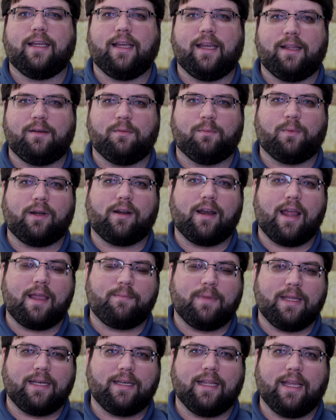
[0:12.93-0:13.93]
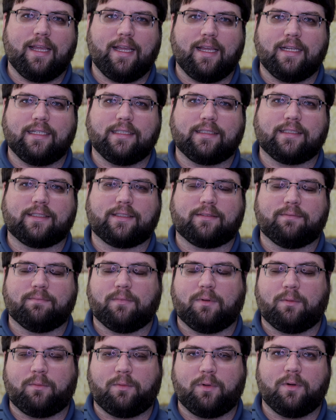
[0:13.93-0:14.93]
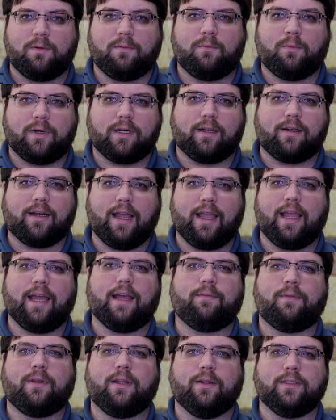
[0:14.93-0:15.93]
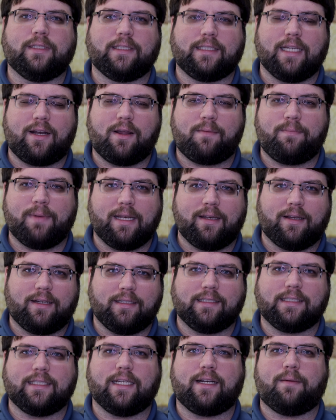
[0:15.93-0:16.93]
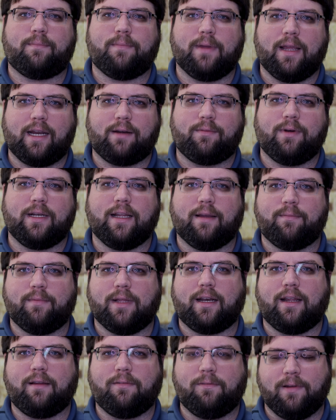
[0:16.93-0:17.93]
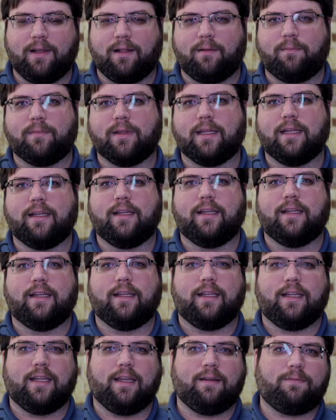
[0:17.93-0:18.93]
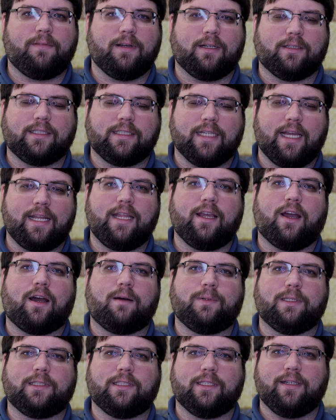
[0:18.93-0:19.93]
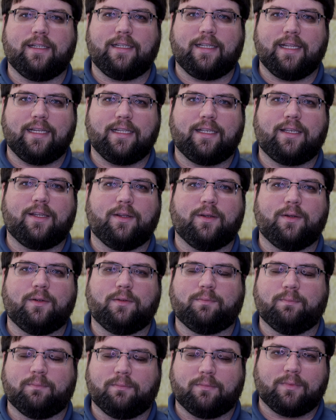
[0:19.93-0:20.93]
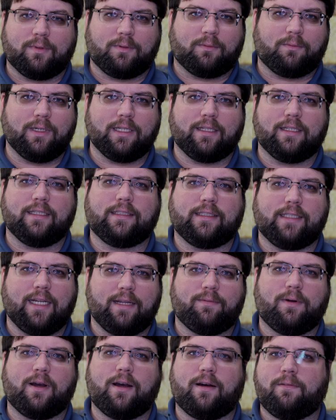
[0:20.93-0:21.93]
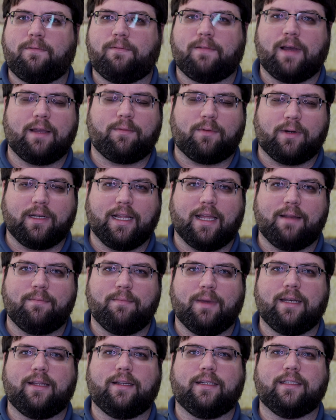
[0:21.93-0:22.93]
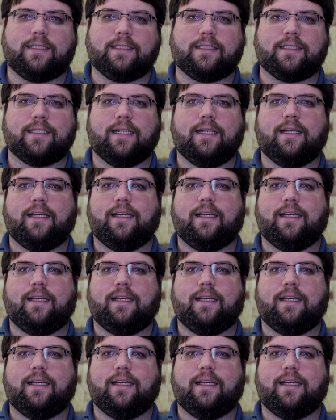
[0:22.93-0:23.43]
And where I'm in a room where I have to set up and unset up every time that I film, if there's any opportunity to really shave off 5 or 10 minutes,